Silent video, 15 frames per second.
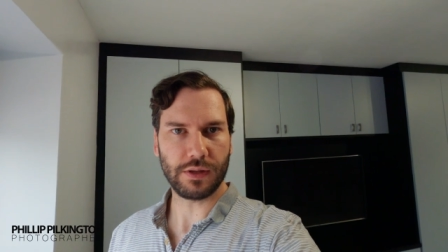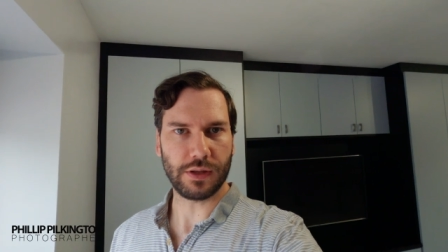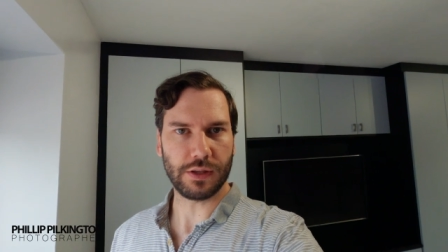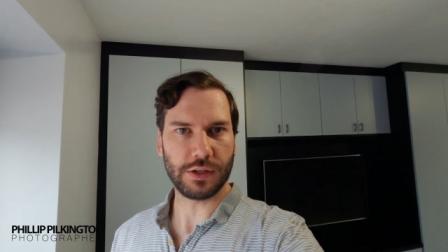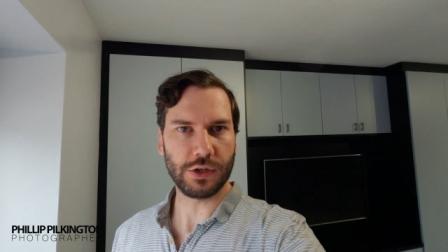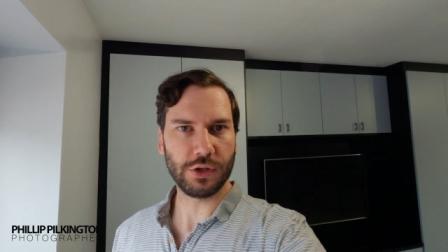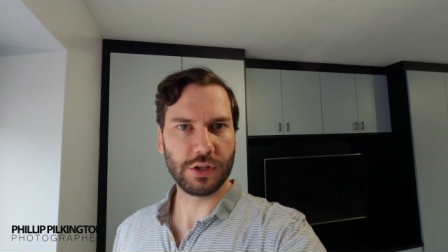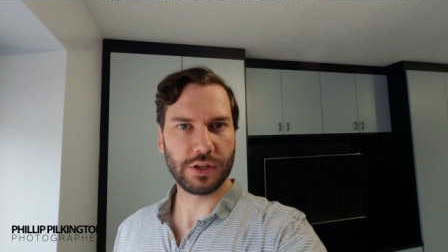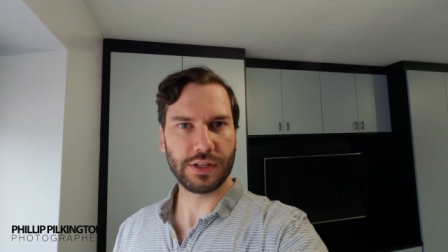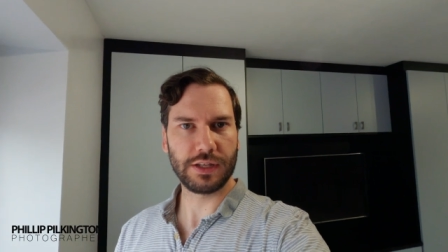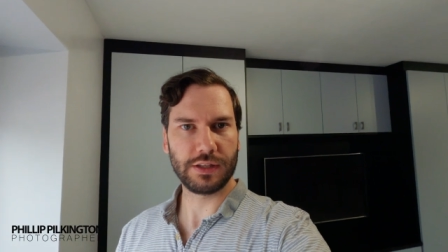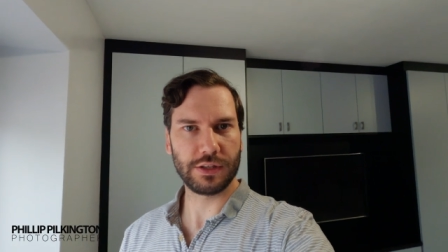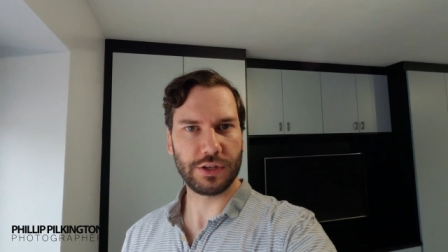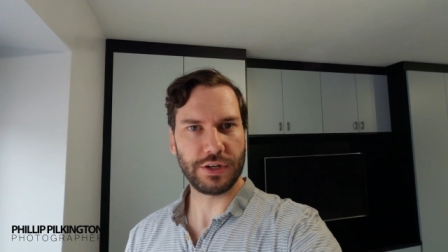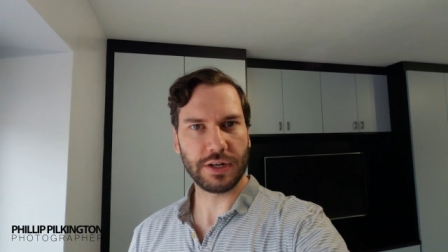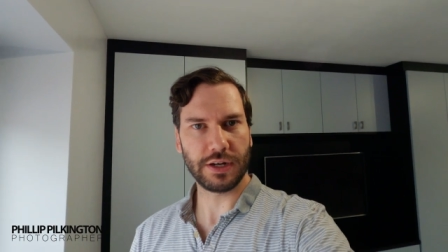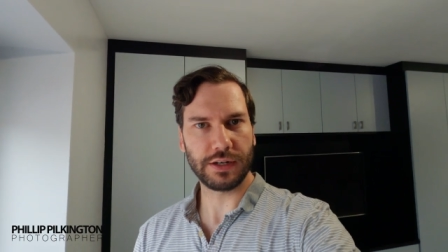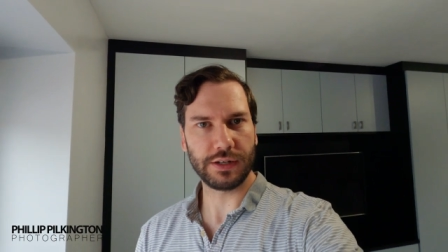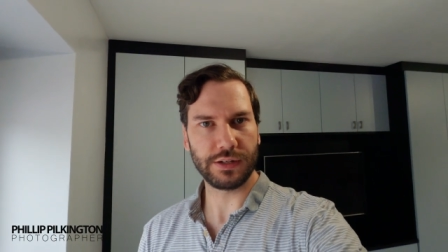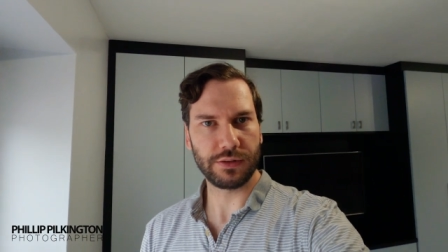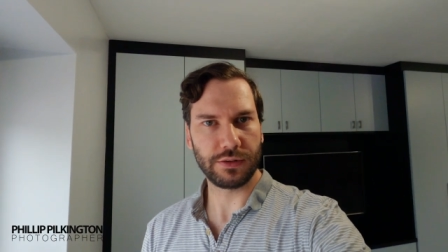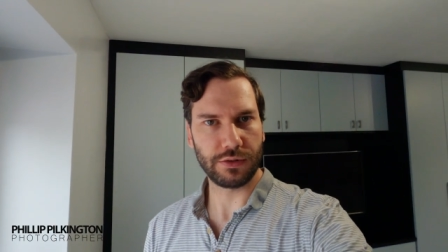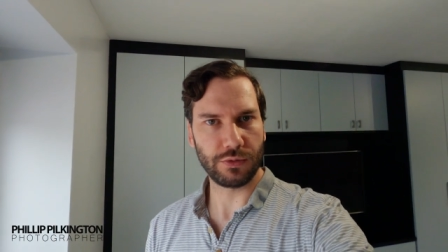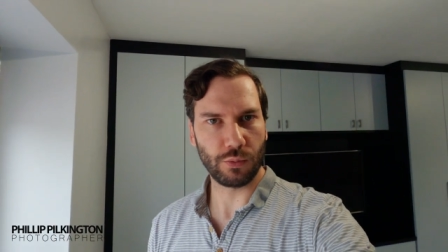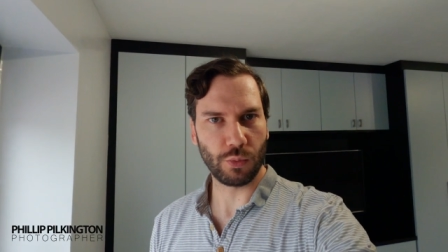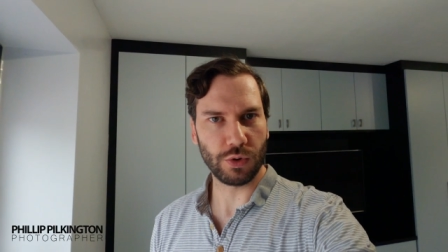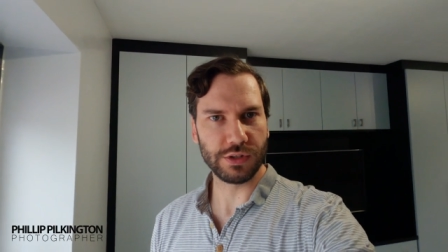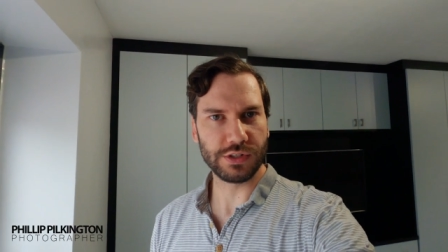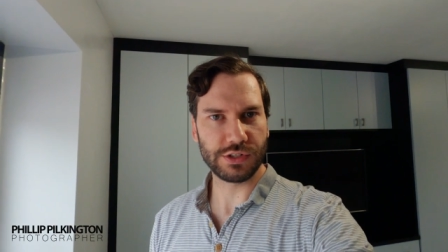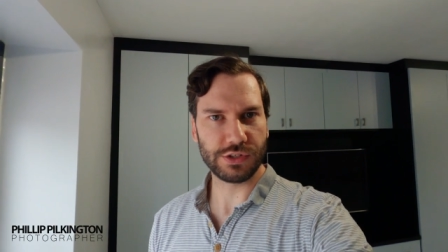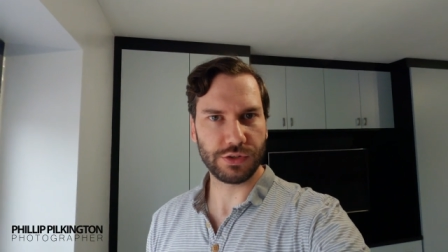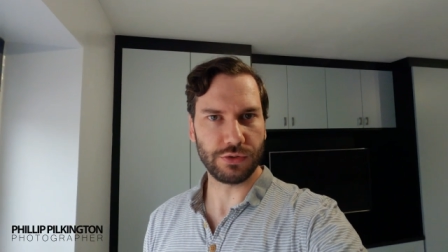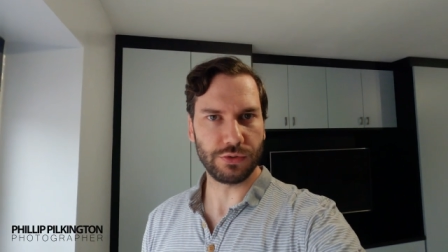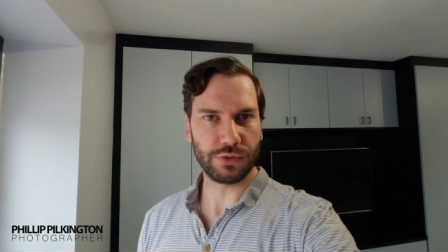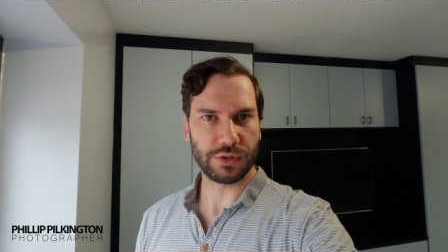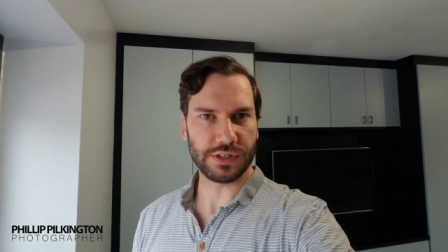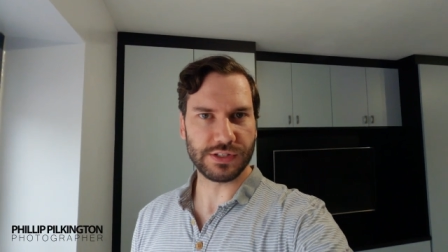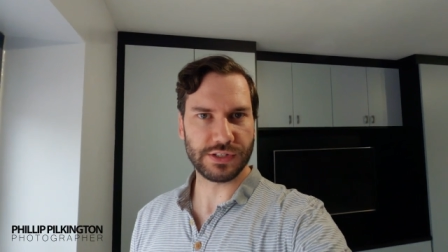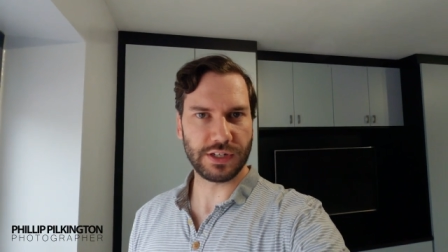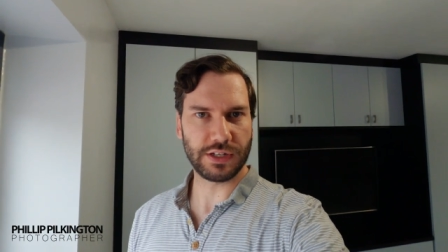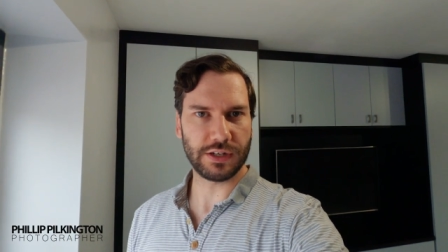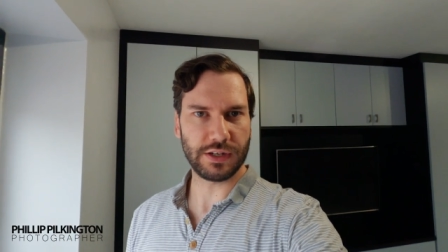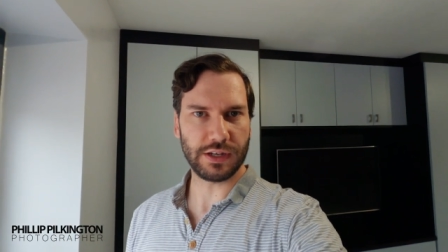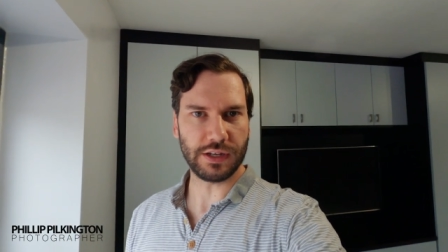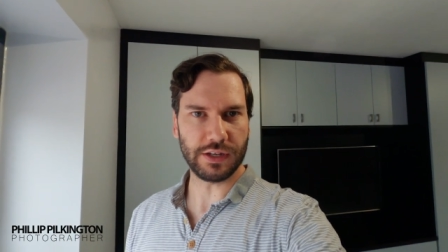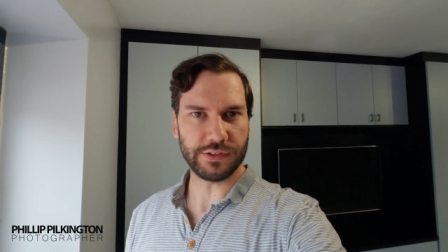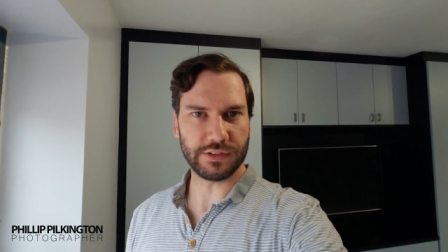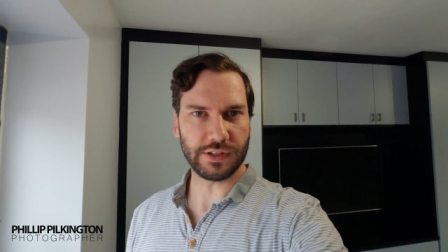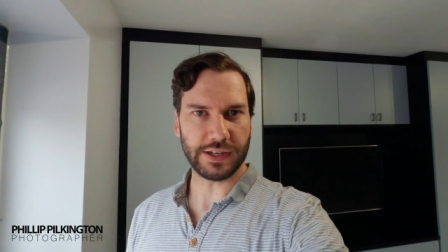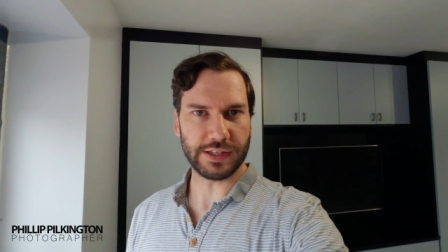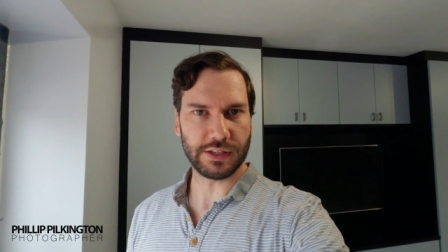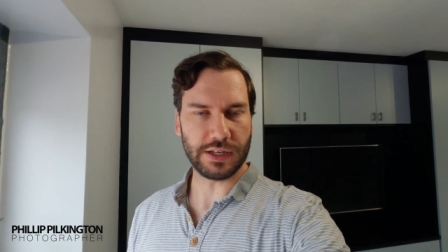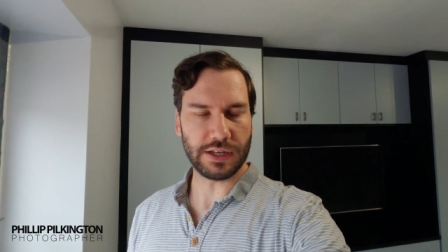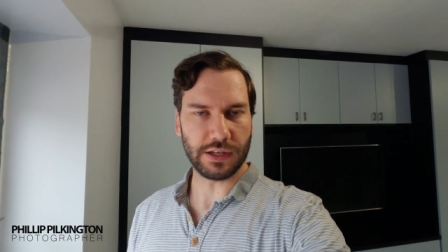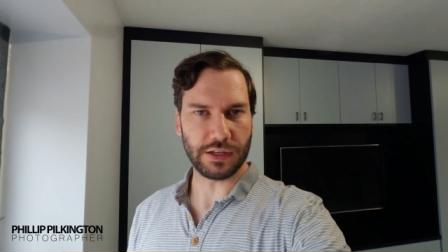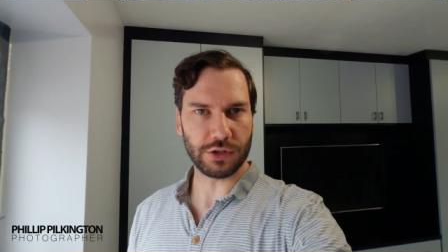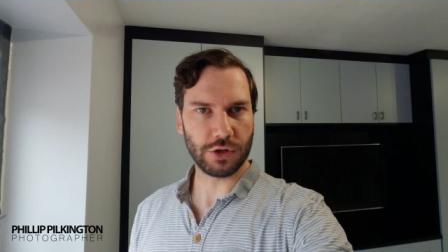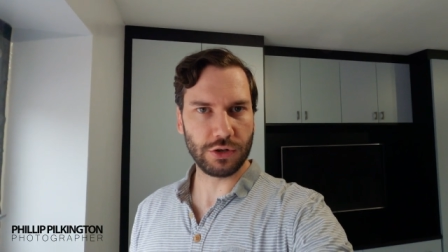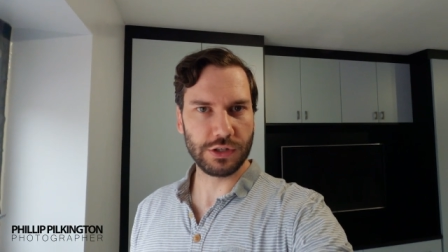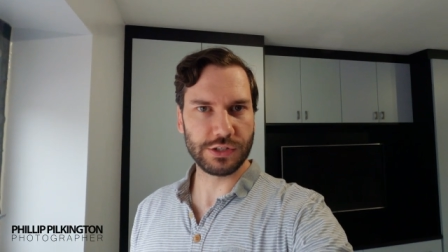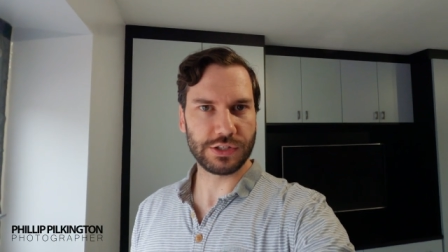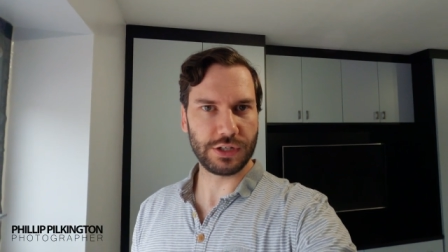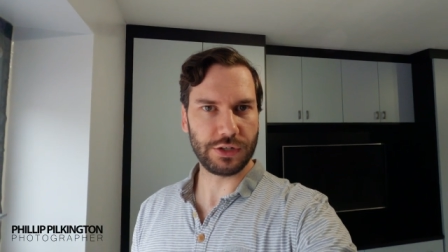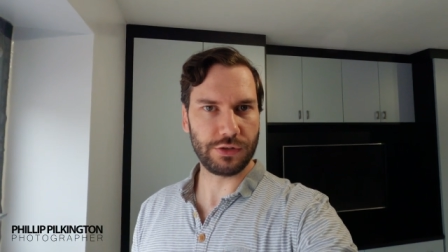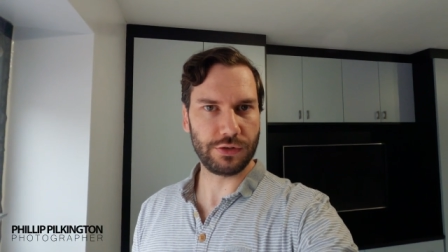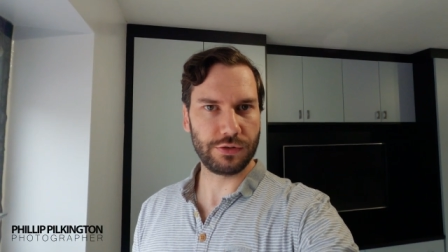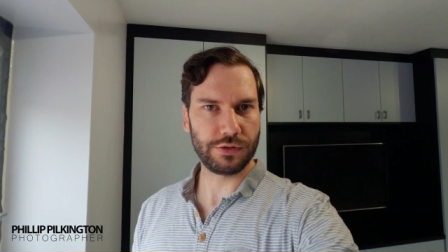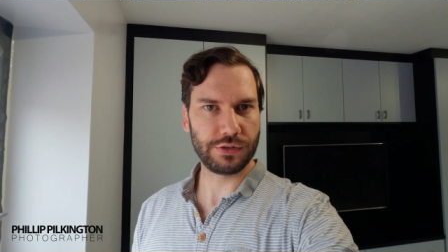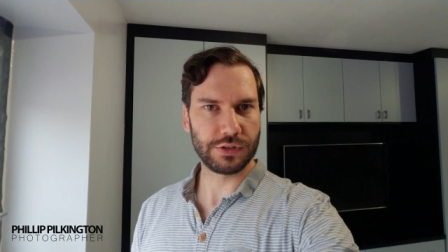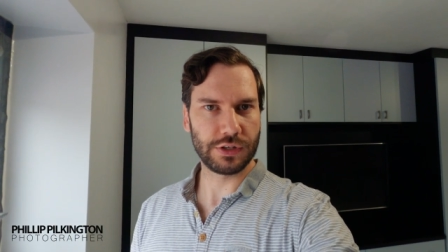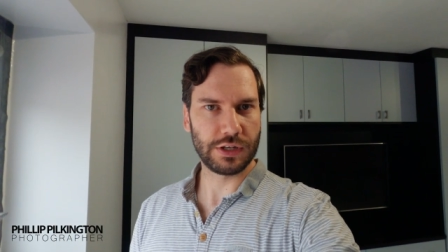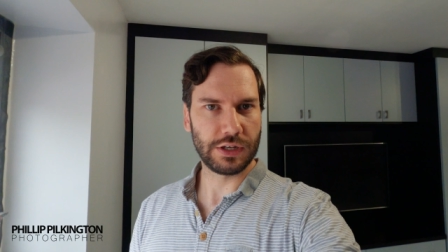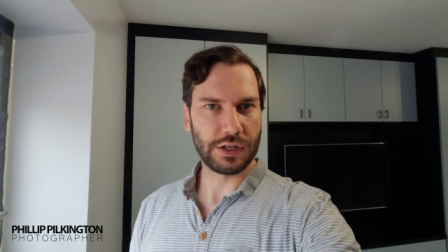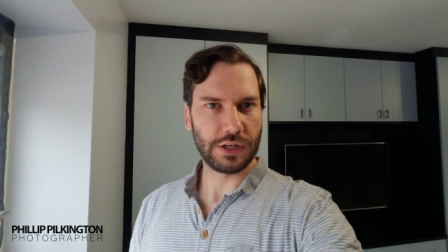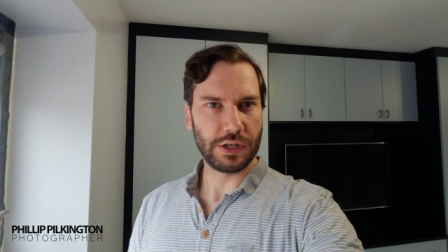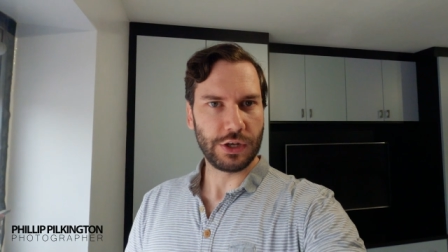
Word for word: Uh, the other thing that you're going to want to consider is like the colors that you use.